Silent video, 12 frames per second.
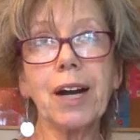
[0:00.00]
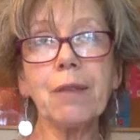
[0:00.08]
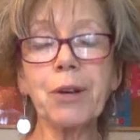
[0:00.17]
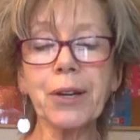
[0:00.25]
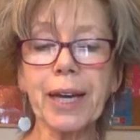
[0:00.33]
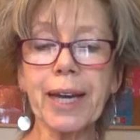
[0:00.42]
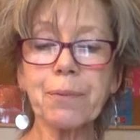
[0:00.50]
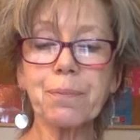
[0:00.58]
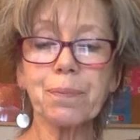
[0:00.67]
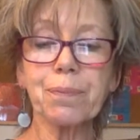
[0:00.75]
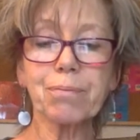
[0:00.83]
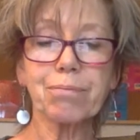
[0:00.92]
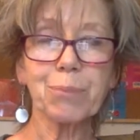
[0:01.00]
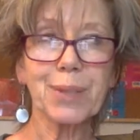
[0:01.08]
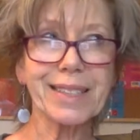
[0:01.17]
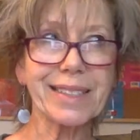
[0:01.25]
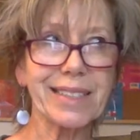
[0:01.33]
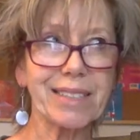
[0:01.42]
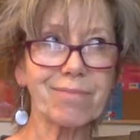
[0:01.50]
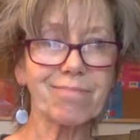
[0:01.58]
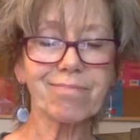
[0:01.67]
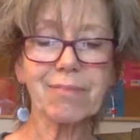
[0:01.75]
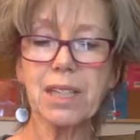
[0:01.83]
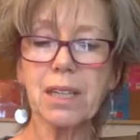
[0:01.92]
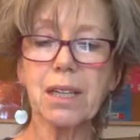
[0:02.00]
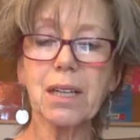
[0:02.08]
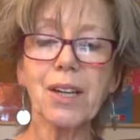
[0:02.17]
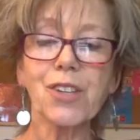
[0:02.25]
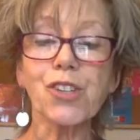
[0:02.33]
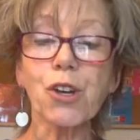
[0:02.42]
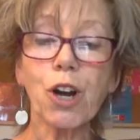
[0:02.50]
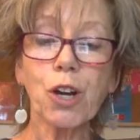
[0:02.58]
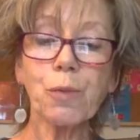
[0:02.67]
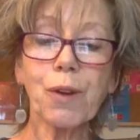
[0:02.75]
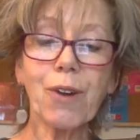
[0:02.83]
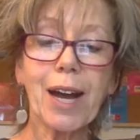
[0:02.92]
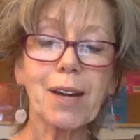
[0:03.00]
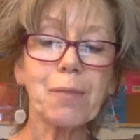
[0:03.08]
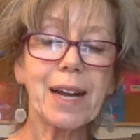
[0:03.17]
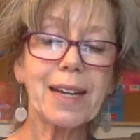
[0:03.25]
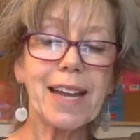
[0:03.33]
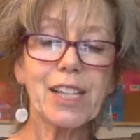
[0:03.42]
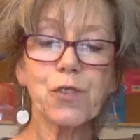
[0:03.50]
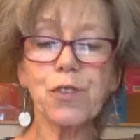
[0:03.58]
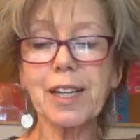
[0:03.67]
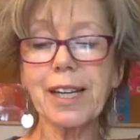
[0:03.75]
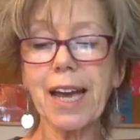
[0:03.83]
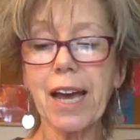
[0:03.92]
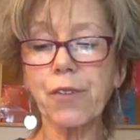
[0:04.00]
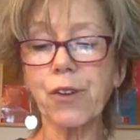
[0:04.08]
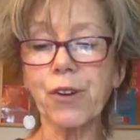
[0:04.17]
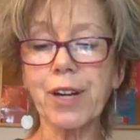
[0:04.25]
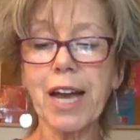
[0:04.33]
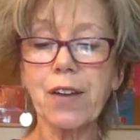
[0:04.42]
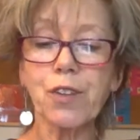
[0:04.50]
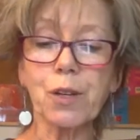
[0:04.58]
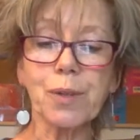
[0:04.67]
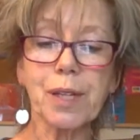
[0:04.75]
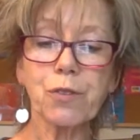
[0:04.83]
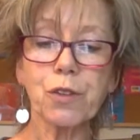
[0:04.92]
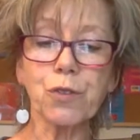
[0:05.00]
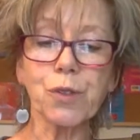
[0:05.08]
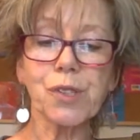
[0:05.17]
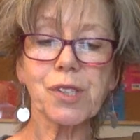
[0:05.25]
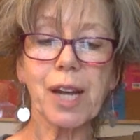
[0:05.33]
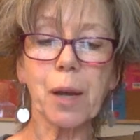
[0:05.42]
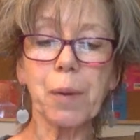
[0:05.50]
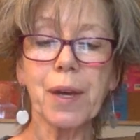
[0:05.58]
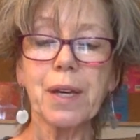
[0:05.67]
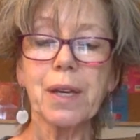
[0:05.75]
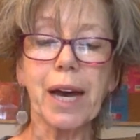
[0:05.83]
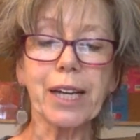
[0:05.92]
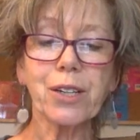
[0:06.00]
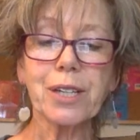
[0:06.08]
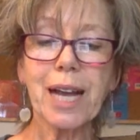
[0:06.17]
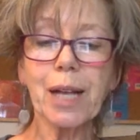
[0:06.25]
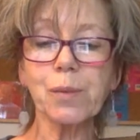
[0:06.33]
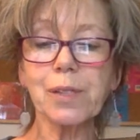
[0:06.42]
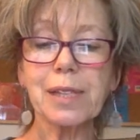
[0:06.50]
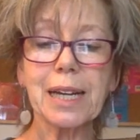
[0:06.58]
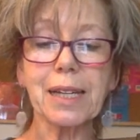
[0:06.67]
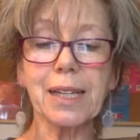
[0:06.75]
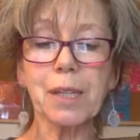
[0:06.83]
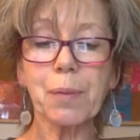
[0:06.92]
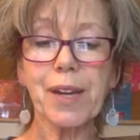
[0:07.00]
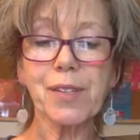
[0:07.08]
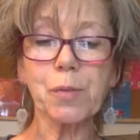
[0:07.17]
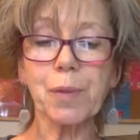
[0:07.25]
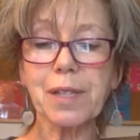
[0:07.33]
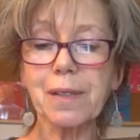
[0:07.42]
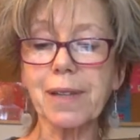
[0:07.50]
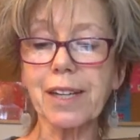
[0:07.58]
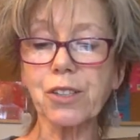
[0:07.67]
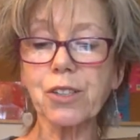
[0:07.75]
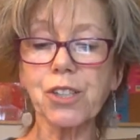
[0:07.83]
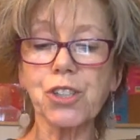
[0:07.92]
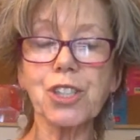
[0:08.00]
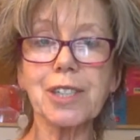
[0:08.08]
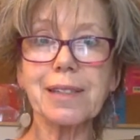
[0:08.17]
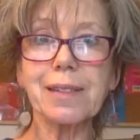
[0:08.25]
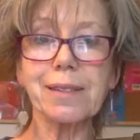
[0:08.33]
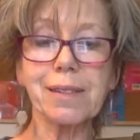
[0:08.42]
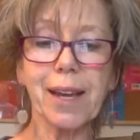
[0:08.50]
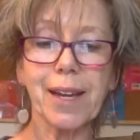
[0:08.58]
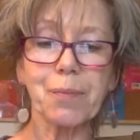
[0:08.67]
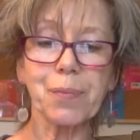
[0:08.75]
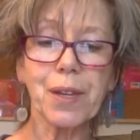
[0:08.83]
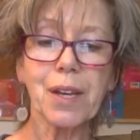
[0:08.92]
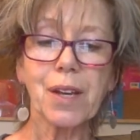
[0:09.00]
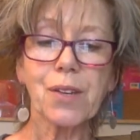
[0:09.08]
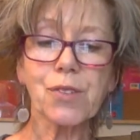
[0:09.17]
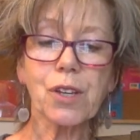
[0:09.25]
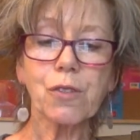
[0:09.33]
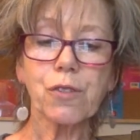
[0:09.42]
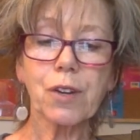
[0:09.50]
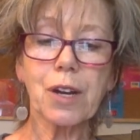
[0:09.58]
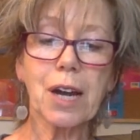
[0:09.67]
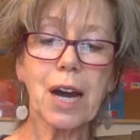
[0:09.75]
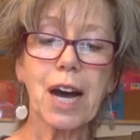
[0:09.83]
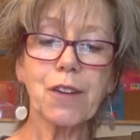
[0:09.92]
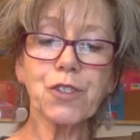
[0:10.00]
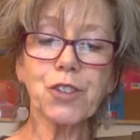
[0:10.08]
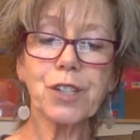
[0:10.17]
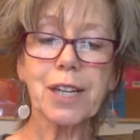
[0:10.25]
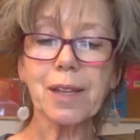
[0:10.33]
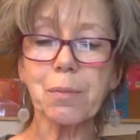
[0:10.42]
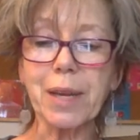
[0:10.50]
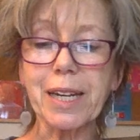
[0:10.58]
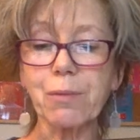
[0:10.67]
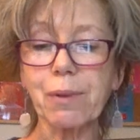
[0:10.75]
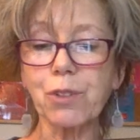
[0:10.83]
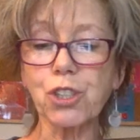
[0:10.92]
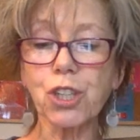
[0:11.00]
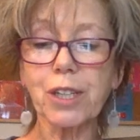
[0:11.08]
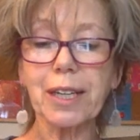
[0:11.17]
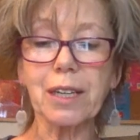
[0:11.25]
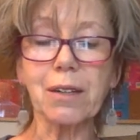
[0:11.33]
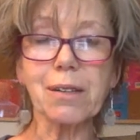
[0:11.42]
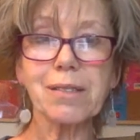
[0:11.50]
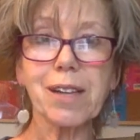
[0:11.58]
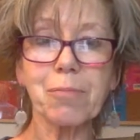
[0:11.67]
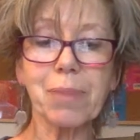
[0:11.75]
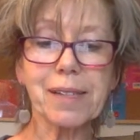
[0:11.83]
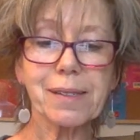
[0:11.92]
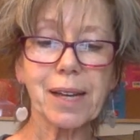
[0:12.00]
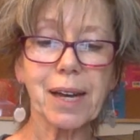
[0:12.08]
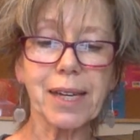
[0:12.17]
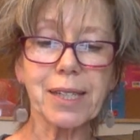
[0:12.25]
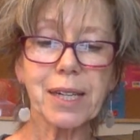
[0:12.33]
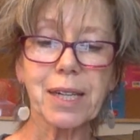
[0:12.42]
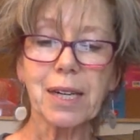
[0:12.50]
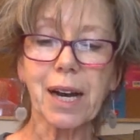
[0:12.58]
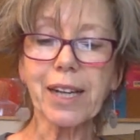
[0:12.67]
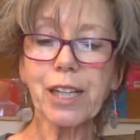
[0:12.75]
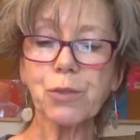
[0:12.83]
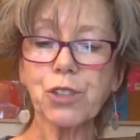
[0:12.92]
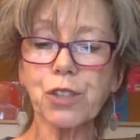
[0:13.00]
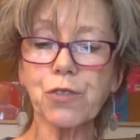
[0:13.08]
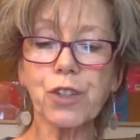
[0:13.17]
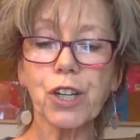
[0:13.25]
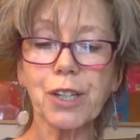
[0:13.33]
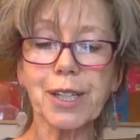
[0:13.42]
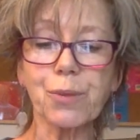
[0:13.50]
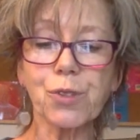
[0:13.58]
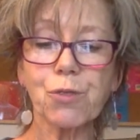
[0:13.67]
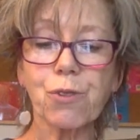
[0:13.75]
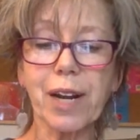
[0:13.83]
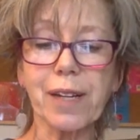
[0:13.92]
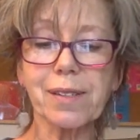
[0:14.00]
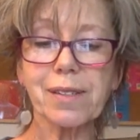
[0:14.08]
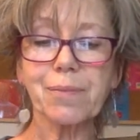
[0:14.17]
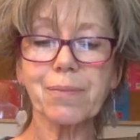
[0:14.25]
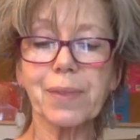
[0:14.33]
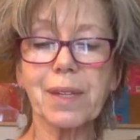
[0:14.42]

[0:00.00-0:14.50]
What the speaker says: I'm okay." Pity. So on we ran, my legs feeling heavier and heavier with every footstep. I couldn't help slackening the pace a bit, and thank goodness she did the same. So after another minute we were jogging along side by side. I hoped she'd forgotten it was a race.